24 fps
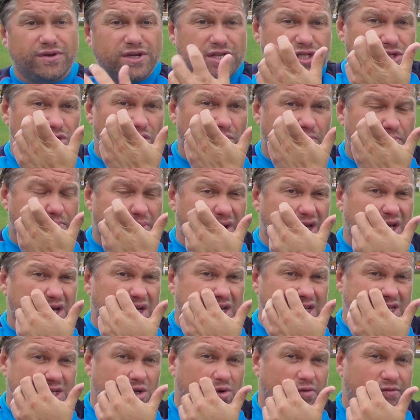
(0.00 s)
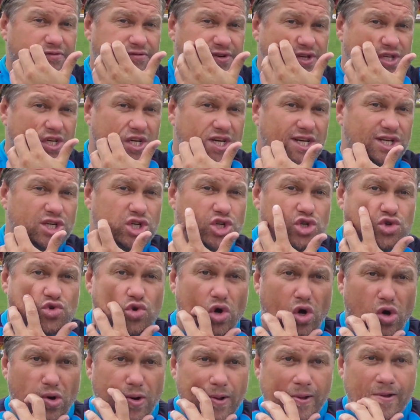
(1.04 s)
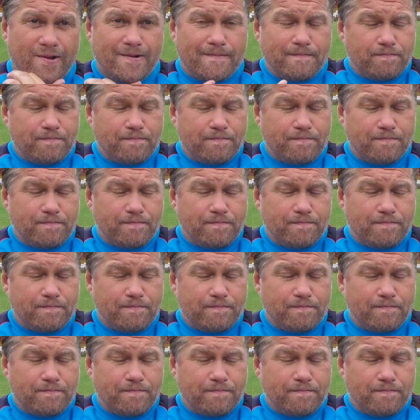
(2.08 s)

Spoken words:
He's not big and he's not physically strong,